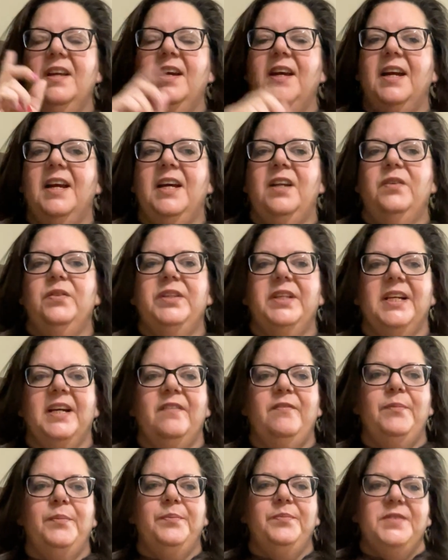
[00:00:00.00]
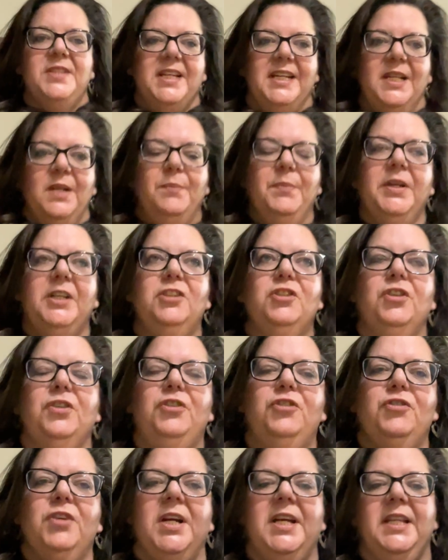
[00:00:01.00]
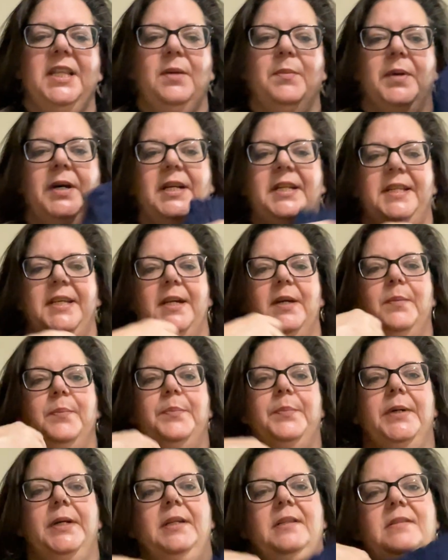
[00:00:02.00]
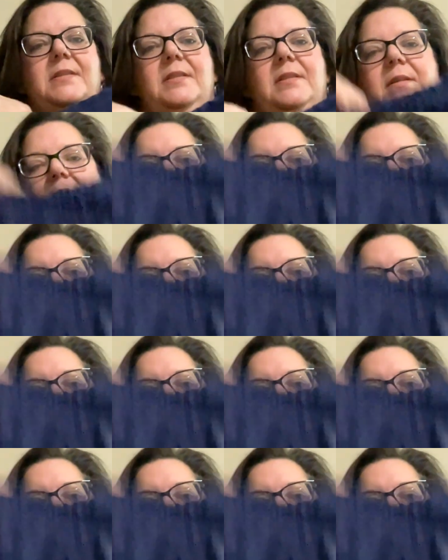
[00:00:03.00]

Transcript: I don't think I've taken a picture trying them on yet, but